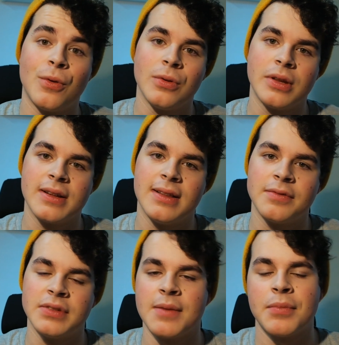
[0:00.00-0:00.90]
all the
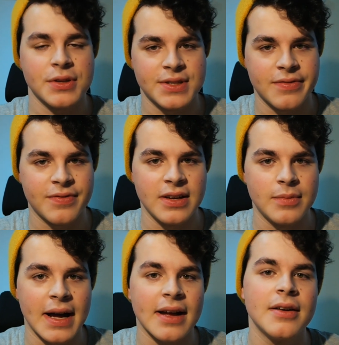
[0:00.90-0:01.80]
lovely and positive
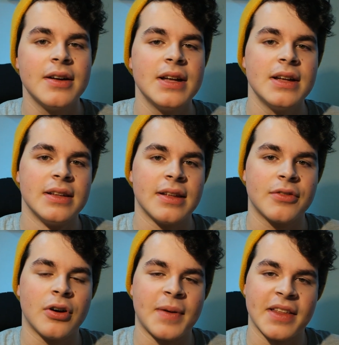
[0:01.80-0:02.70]
feedback
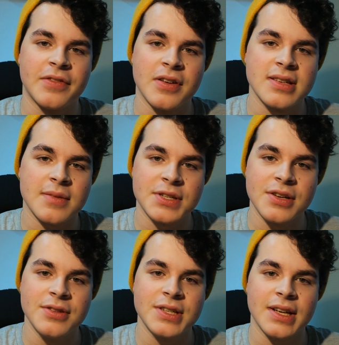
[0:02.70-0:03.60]
I've got about the first
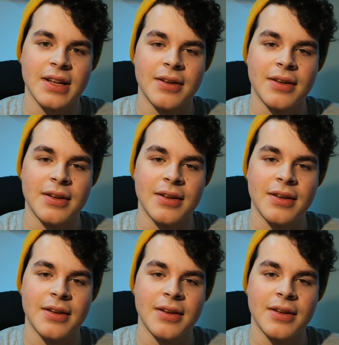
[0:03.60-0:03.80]
episode.